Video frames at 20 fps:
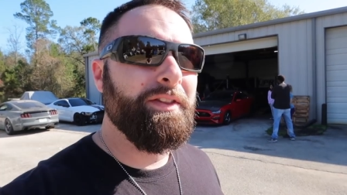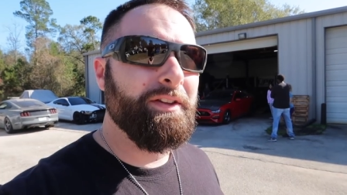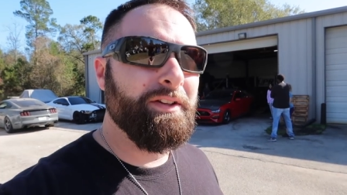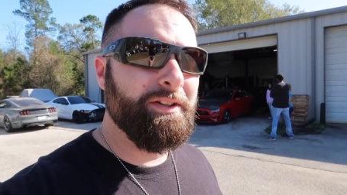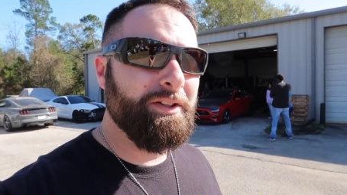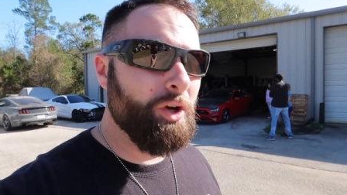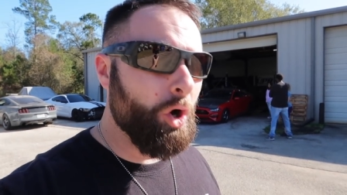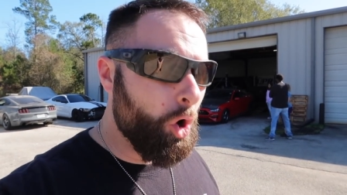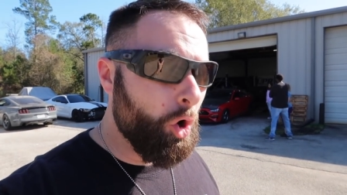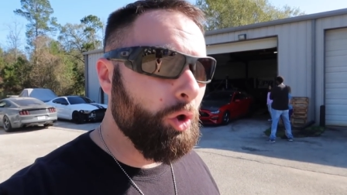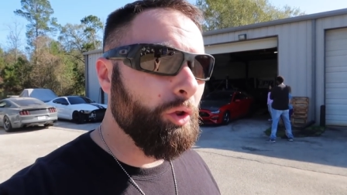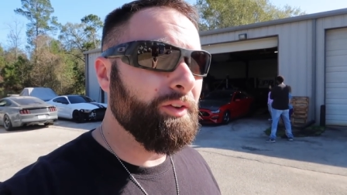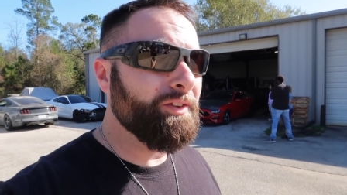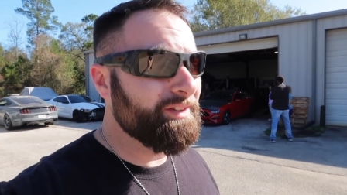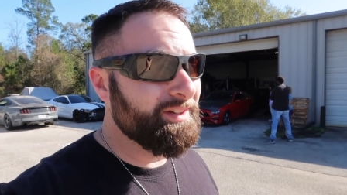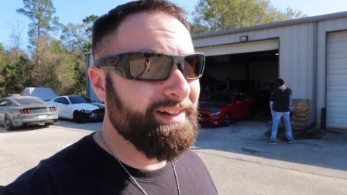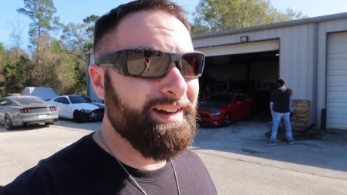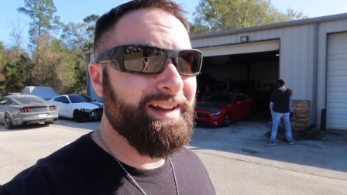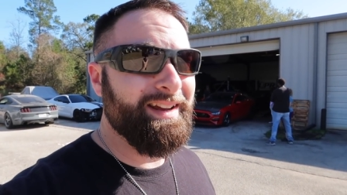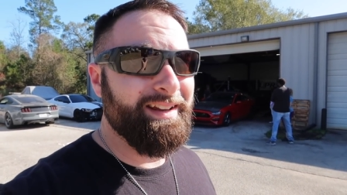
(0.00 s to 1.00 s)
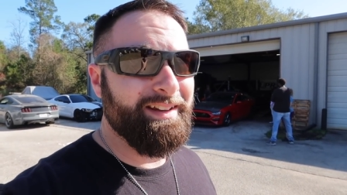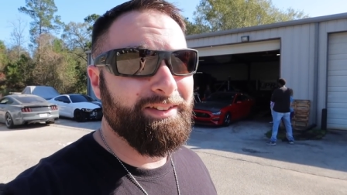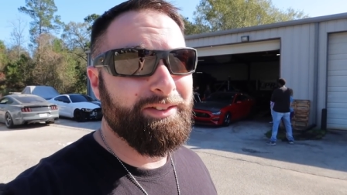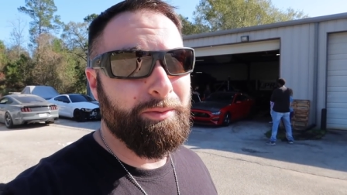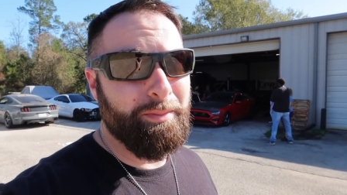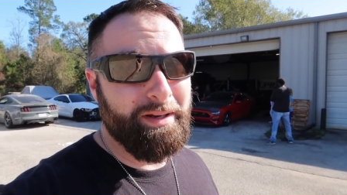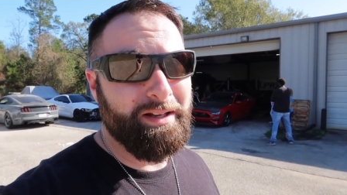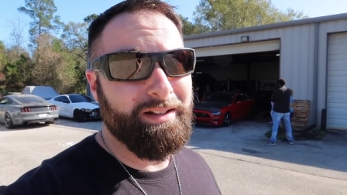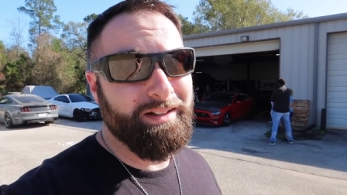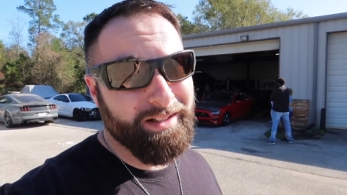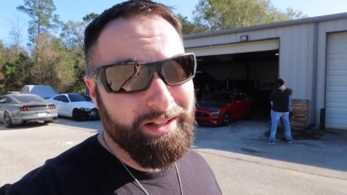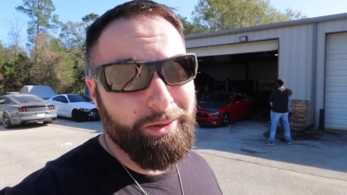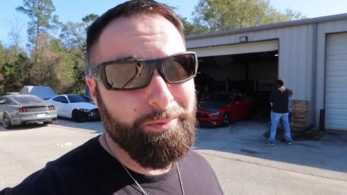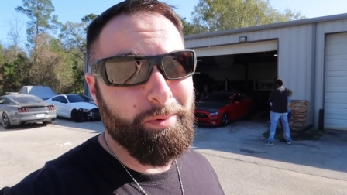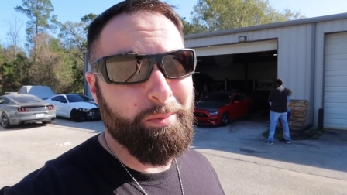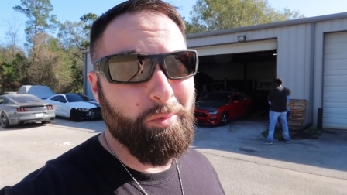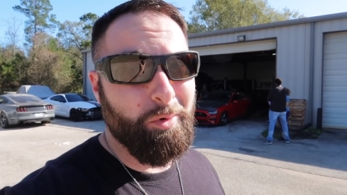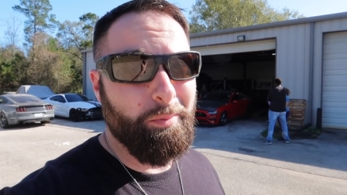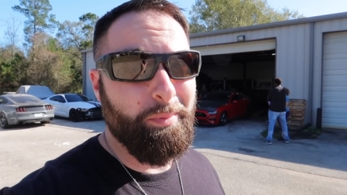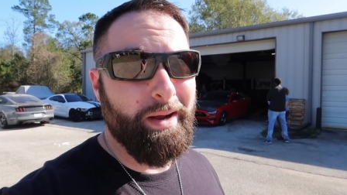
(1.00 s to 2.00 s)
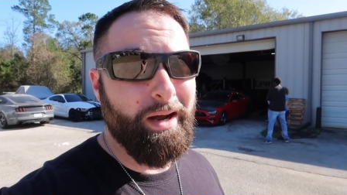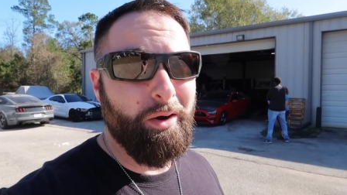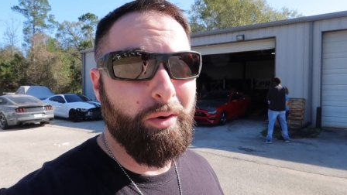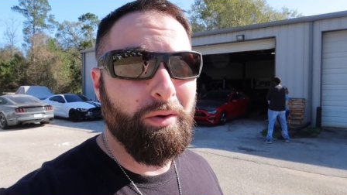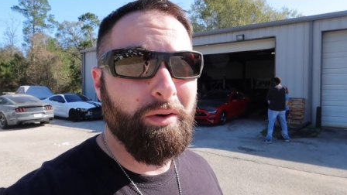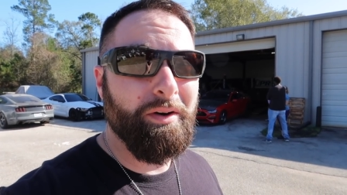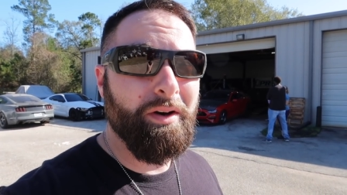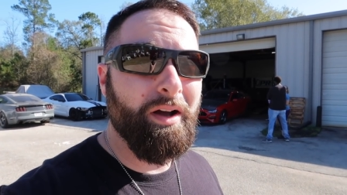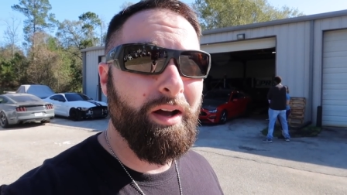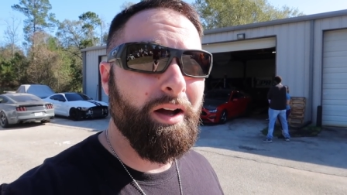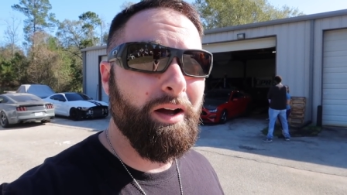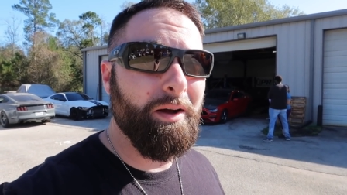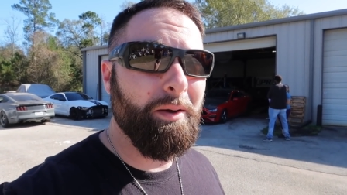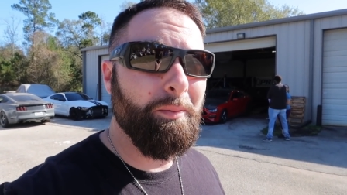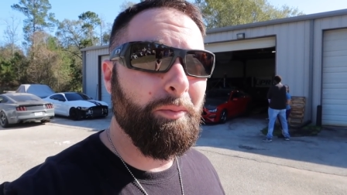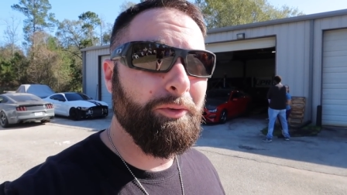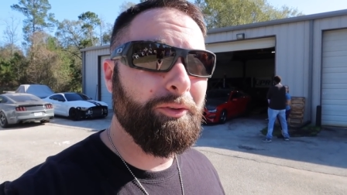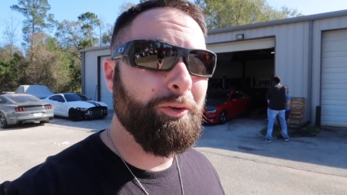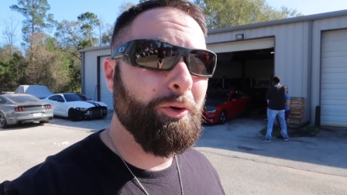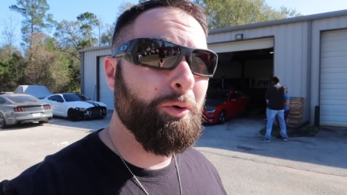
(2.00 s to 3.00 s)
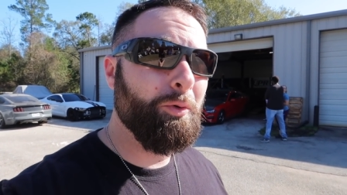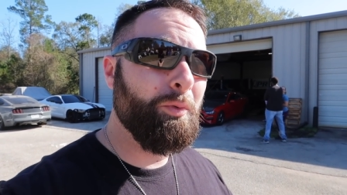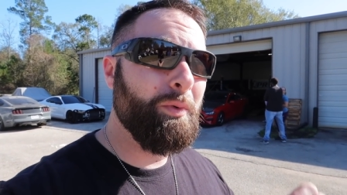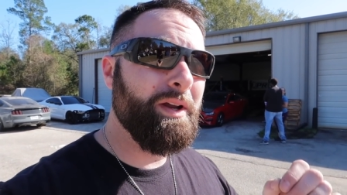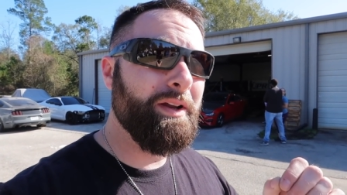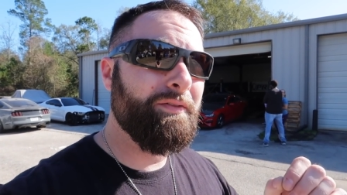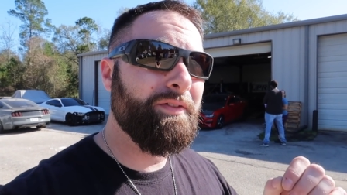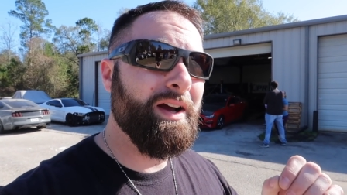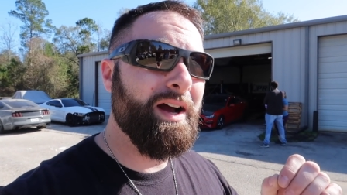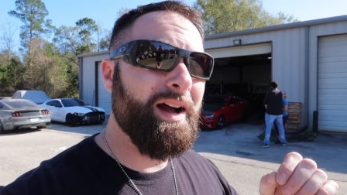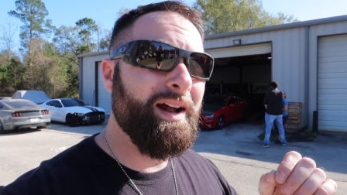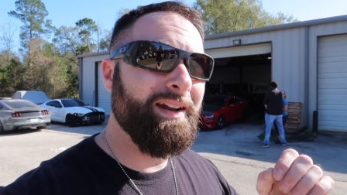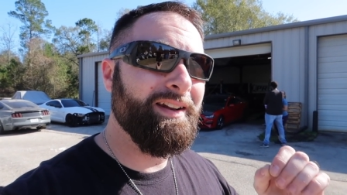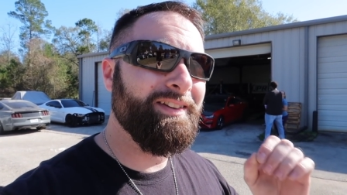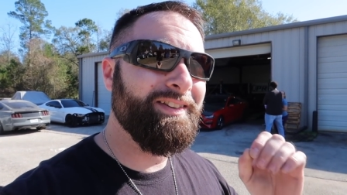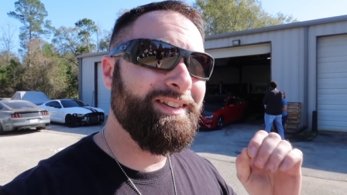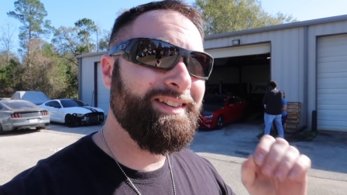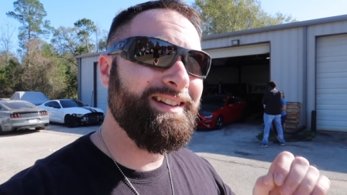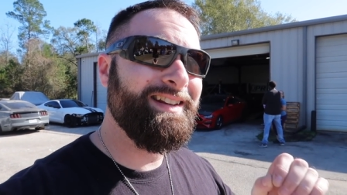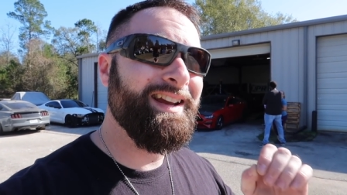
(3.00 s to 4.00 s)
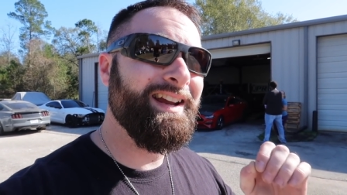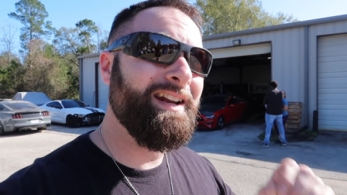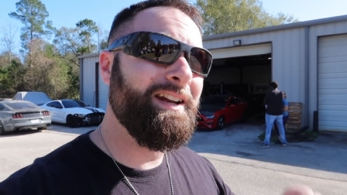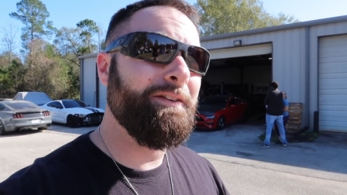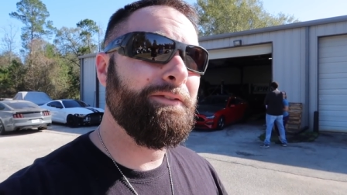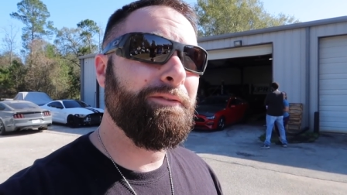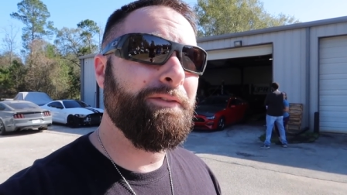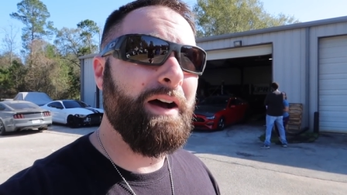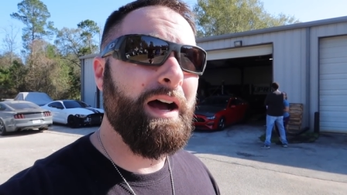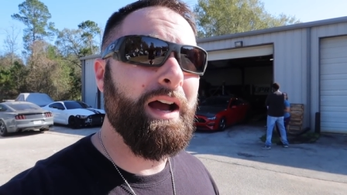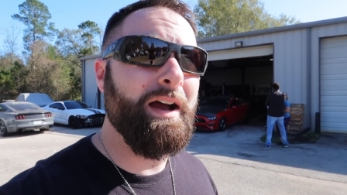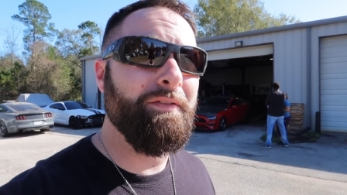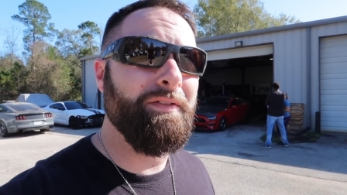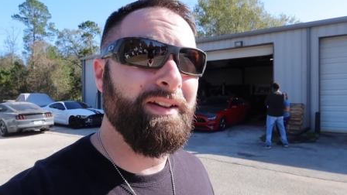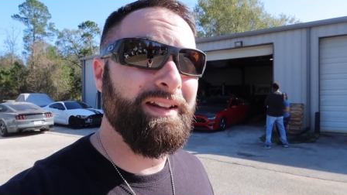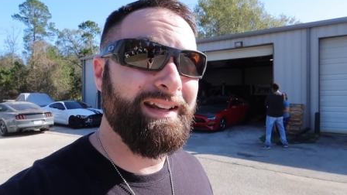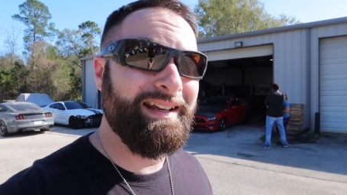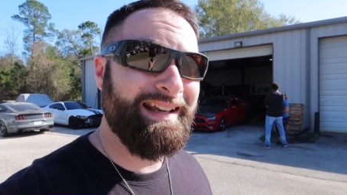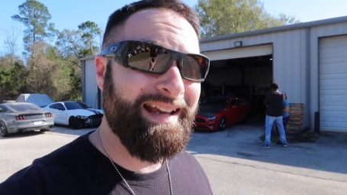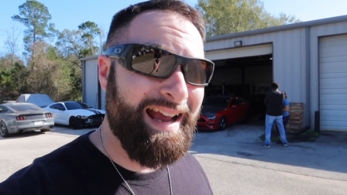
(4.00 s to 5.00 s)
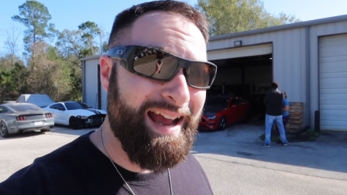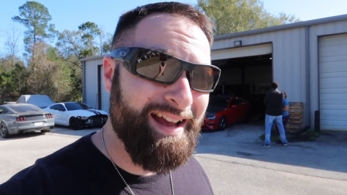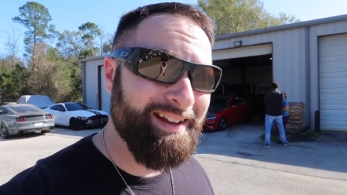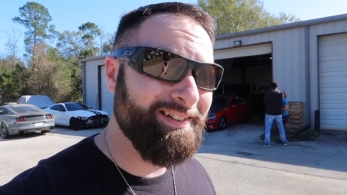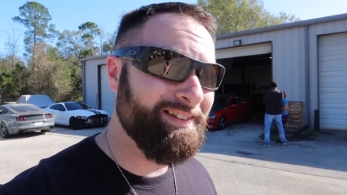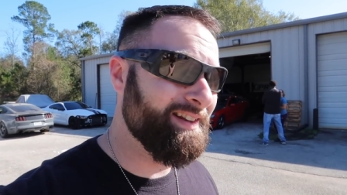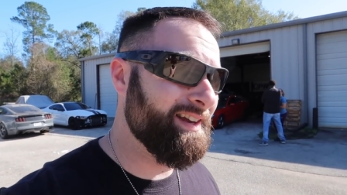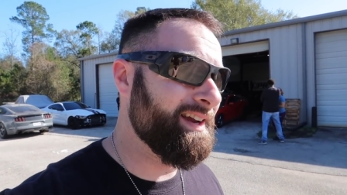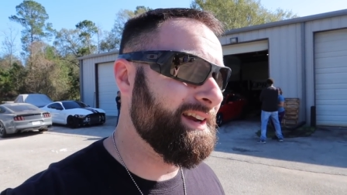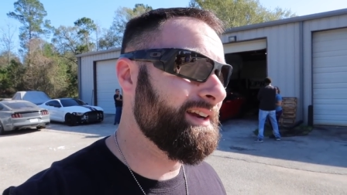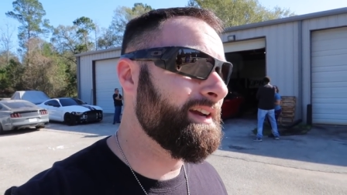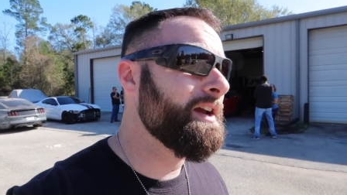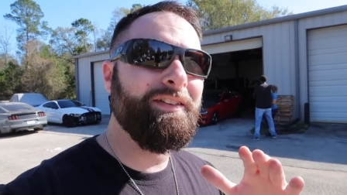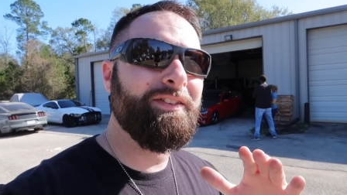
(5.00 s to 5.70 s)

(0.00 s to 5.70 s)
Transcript: The goal today is to make a little bit more power. Um, so we've got C85 in the gas tank.